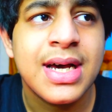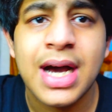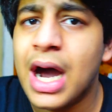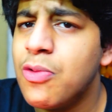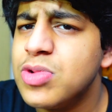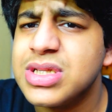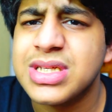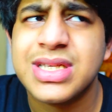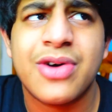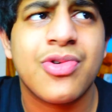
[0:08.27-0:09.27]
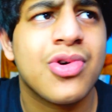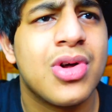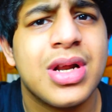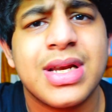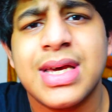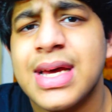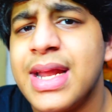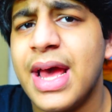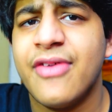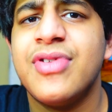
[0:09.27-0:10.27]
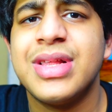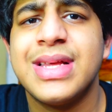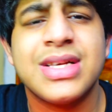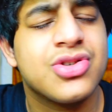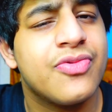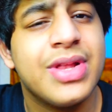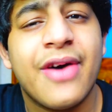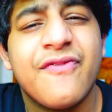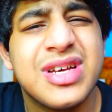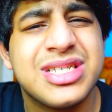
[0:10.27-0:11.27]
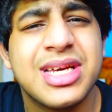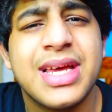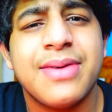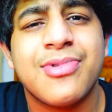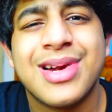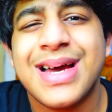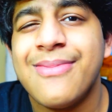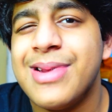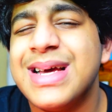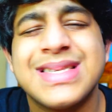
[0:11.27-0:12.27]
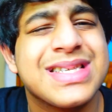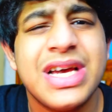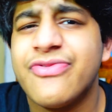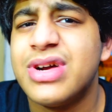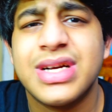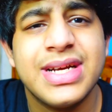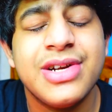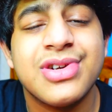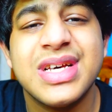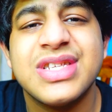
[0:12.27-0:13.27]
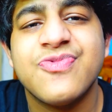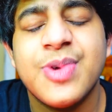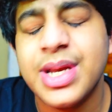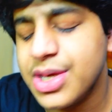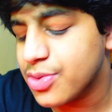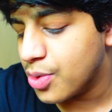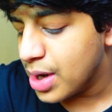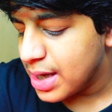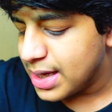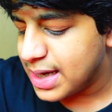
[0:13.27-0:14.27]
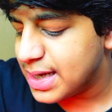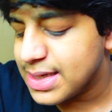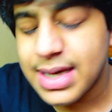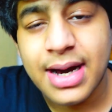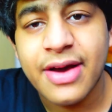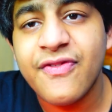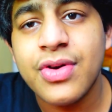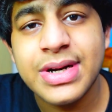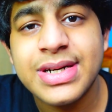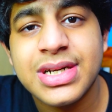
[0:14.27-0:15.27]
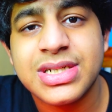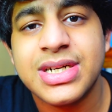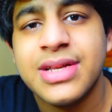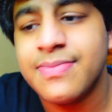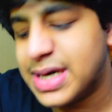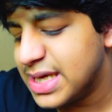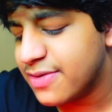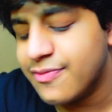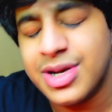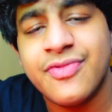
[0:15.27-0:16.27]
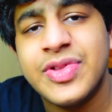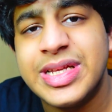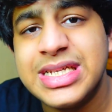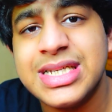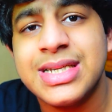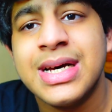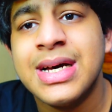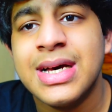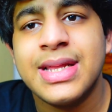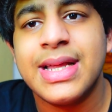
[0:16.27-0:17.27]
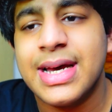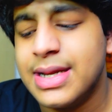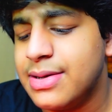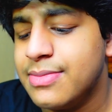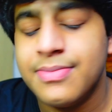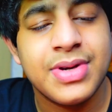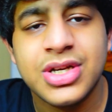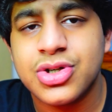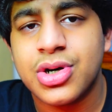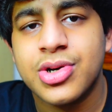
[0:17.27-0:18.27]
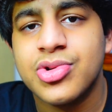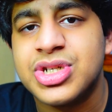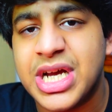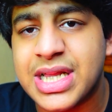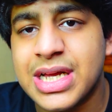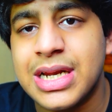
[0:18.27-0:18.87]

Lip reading: how is the sound quality and everything. So without wasting any more time, let's get right into today's video. And yeah, if you're interested in buying one of these, then be sure to check the